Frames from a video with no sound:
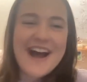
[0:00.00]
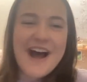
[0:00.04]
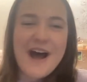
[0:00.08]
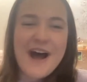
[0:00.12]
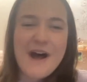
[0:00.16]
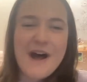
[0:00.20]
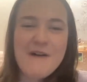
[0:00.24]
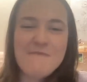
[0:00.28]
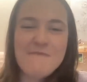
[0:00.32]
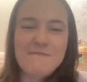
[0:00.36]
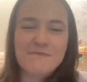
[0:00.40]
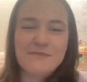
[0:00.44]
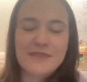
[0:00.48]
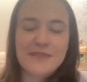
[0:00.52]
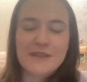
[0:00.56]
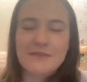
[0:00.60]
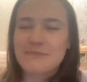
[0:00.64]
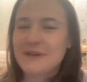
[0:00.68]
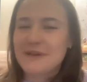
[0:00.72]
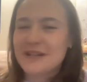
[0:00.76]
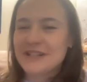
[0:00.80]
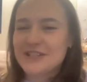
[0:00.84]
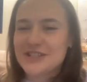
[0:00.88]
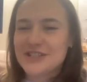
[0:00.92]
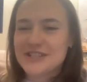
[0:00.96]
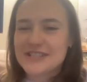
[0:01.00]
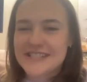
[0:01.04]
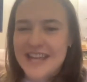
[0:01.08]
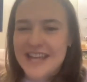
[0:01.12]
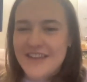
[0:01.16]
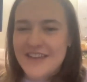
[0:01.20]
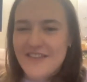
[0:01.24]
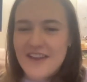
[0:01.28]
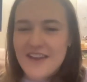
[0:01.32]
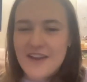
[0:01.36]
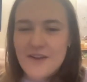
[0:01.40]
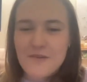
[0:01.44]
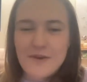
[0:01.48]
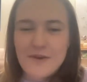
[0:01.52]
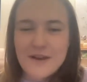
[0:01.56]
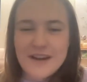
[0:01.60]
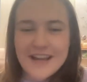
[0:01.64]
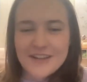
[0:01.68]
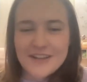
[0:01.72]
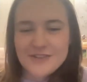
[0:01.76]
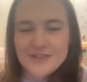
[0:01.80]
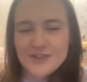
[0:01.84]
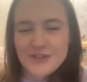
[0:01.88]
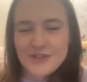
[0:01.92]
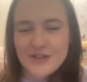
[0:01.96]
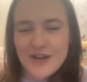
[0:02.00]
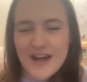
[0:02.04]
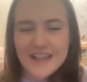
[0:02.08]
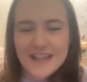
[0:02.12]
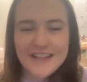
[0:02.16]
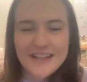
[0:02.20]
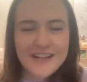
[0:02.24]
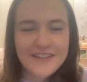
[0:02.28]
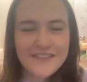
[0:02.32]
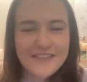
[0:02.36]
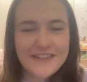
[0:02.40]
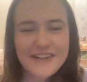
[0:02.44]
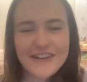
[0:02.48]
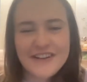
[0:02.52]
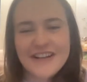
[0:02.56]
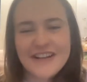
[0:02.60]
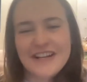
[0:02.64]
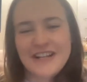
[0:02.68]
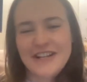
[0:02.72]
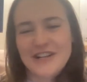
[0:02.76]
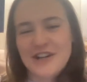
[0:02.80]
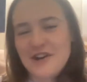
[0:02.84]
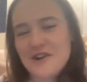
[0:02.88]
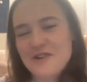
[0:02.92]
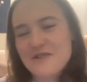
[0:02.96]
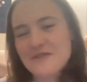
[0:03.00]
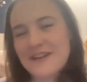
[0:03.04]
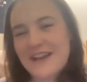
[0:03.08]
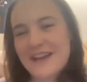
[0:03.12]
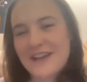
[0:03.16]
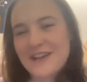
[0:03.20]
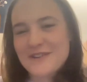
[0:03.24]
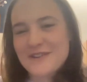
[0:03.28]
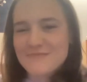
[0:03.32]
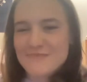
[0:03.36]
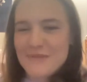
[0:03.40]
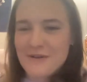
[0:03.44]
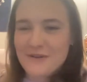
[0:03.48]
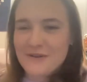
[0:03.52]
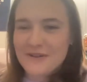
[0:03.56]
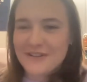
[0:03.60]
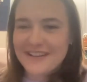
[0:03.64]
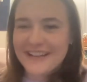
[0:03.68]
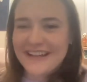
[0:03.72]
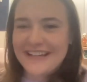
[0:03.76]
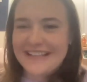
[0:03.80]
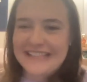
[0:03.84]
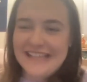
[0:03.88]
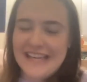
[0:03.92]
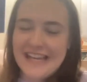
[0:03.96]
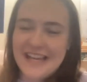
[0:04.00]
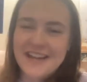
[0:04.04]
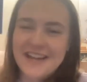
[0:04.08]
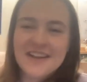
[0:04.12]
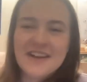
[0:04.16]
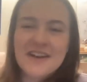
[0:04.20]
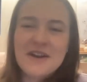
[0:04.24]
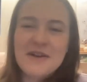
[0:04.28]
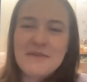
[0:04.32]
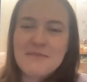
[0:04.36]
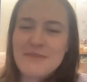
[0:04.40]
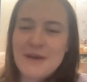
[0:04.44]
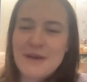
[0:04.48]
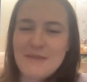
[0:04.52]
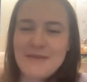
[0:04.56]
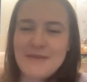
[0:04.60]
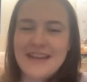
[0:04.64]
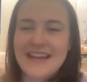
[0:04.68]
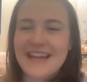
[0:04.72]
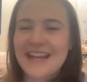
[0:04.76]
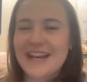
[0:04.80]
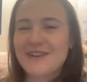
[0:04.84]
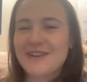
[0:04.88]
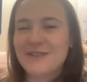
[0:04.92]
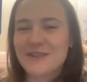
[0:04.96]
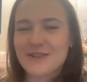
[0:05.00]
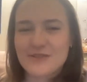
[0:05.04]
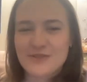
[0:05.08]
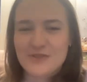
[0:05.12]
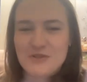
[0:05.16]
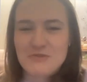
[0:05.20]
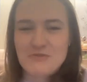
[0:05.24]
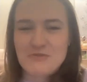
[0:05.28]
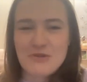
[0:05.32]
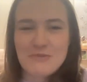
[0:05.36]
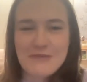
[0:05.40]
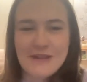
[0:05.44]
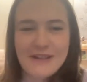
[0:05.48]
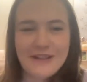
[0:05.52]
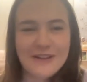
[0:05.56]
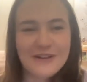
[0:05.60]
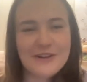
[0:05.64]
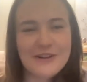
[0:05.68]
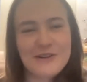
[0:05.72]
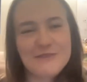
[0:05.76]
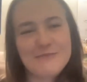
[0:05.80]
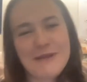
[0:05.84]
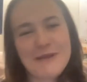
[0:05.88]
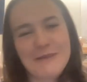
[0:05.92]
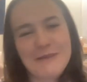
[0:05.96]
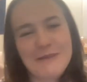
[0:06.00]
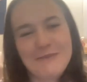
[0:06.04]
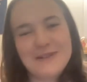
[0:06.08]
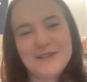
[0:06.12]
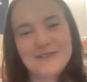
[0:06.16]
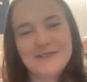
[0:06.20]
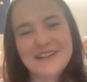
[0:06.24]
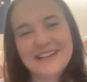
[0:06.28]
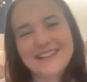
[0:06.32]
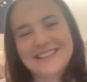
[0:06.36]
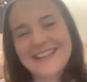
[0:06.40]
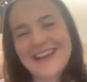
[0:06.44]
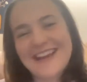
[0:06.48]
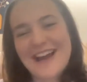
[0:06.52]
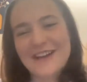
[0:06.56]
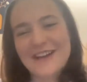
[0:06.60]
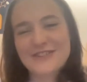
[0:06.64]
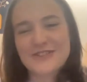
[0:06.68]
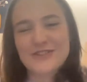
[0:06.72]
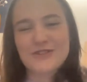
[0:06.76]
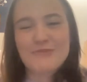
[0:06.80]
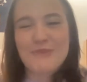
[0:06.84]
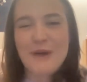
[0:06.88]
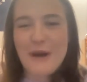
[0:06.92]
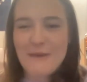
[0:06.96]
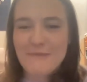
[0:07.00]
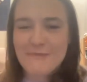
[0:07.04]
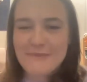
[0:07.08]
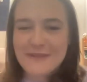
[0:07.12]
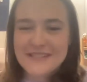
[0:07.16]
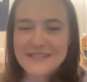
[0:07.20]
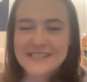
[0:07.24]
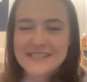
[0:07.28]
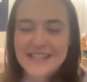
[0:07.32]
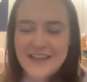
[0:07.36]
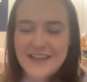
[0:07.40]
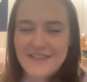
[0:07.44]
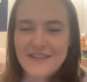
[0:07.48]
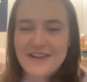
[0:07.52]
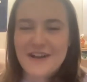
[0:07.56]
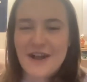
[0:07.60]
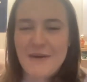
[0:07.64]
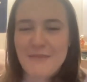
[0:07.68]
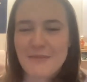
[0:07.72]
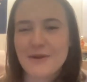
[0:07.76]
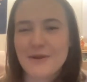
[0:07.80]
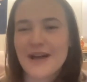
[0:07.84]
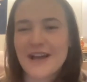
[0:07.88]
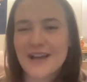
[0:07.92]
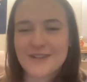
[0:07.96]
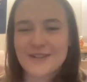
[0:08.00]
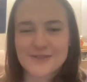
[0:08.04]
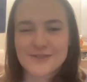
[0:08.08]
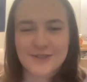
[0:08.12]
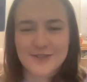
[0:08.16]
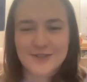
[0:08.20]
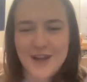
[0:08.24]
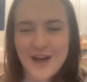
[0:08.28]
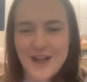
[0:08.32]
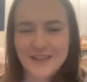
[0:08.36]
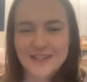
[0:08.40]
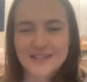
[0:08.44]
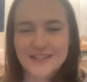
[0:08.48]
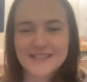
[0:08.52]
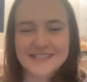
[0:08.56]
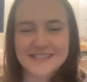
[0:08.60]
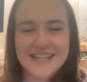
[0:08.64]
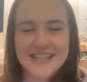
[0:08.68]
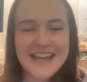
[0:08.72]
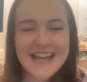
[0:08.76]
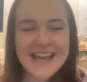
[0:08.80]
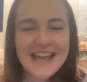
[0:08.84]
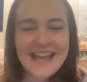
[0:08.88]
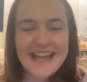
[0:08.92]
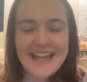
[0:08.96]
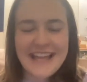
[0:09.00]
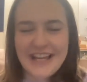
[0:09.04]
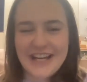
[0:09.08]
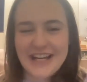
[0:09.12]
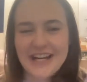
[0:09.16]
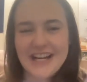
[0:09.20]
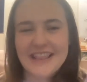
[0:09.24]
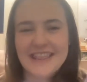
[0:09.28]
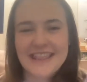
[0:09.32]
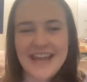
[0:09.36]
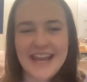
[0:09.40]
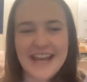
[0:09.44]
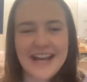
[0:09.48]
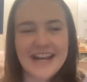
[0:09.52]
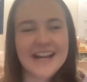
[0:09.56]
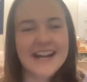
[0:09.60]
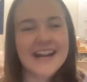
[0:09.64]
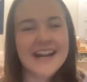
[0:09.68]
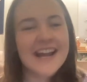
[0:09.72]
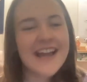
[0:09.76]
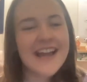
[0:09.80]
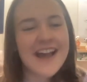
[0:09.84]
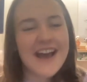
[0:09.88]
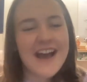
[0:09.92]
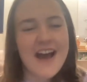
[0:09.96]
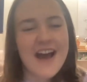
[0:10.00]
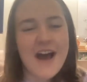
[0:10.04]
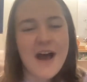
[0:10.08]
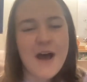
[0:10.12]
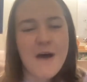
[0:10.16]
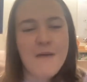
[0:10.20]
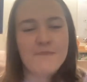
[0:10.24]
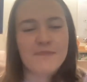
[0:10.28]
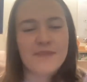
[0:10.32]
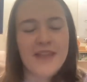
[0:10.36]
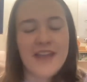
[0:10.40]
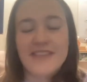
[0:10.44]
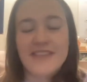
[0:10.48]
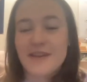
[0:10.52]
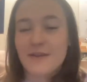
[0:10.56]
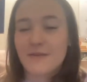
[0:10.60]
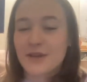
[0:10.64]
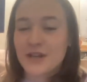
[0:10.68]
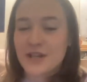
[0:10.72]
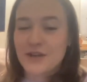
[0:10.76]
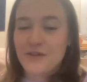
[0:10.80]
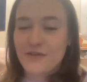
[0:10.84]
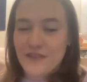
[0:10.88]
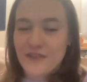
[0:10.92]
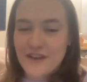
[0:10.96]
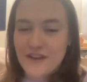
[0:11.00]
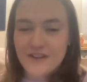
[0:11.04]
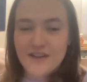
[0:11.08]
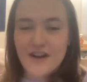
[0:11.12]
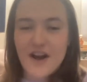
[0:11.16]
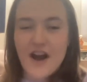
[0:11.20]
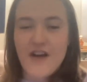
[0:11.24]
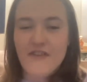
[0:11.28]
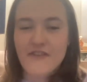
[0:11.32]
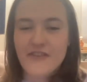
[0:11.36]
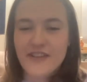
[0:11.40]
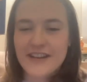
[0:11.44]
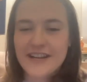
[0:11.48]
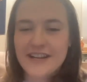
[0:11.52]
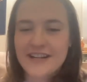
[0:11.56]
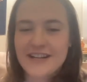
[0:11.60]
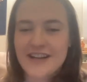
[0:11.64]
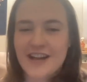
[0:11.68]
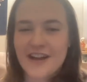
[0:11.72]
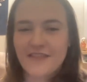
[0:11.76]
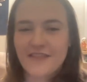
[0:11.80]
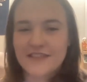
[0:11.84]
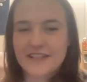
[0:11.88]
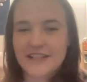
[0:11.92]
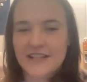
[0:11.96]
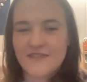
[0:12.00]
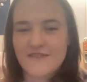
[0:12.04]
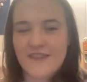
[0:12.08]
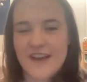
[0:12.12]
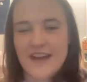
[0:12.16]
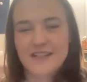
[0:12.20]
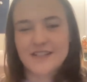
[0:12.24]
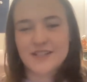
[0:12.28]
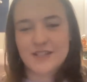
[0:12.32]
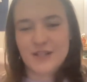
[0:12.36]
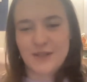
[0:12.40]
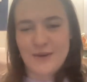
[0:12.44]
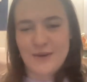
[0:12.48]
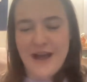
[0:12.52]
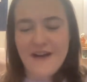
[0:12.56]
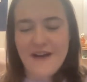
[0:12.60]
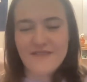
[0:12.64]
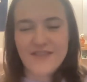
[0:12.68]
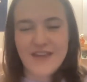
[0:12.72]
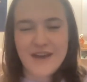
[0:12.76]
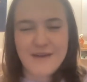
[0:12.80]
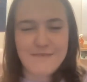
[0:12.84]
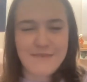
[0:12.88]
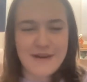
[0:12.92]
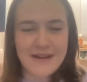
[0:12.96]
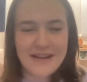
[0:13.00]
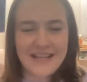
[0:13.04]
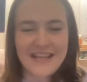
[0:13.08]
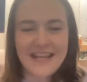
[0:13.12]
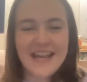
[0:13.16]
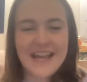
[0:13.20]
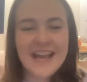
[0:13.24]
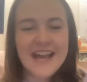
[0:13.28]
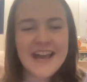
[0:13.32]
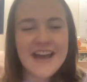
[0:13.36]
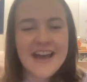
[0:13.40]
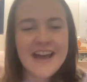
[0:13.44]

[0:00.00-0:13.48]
Um, but just saving one extra dollar if you're going to go get your mocha latte, maybe get it with normal milk, or maybe don't get the extra pump and save a couple extra dollars here or there. Um, and then when you feel confident enough to invest, you have that money